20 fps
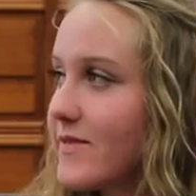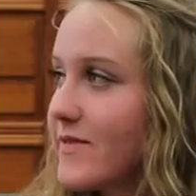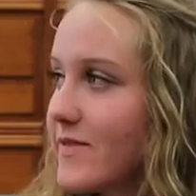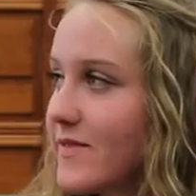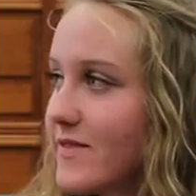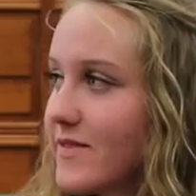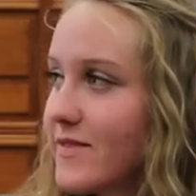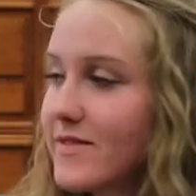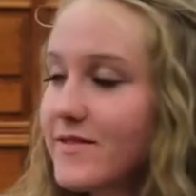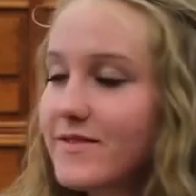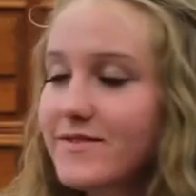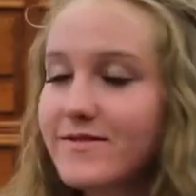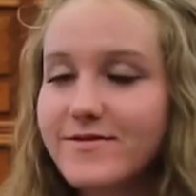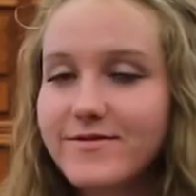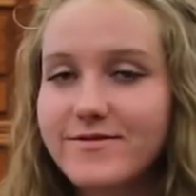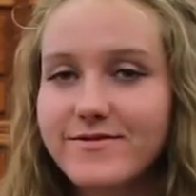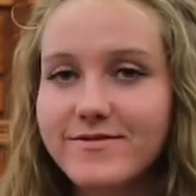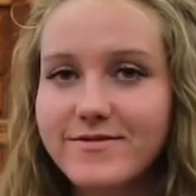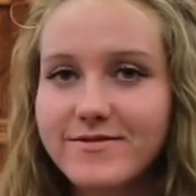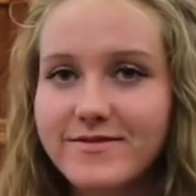
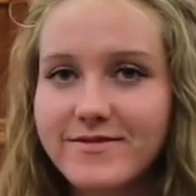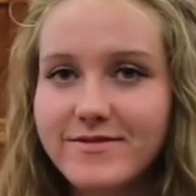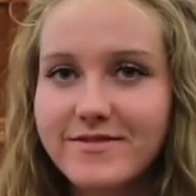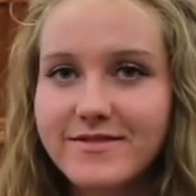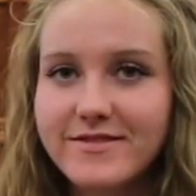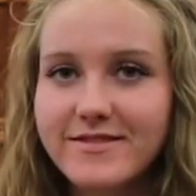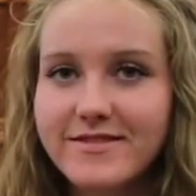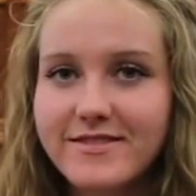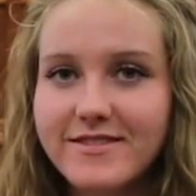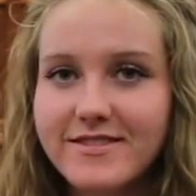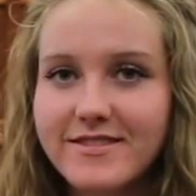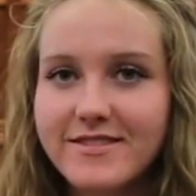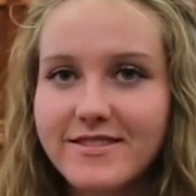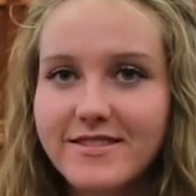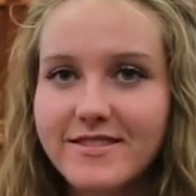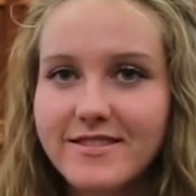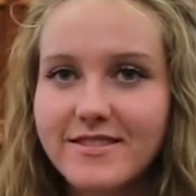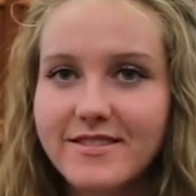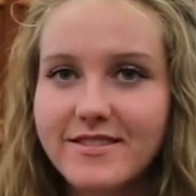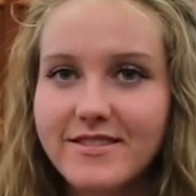
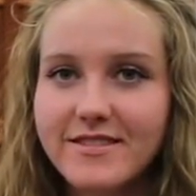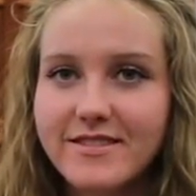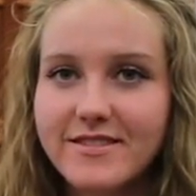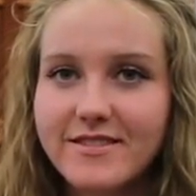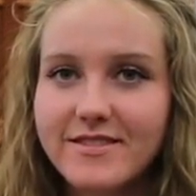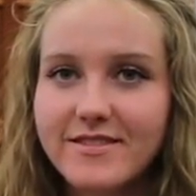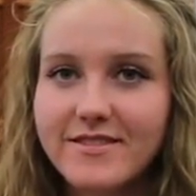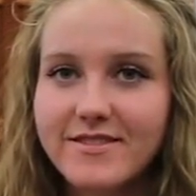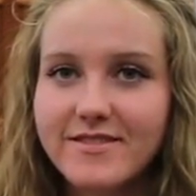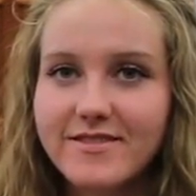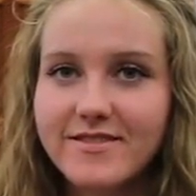This person isn't speaking.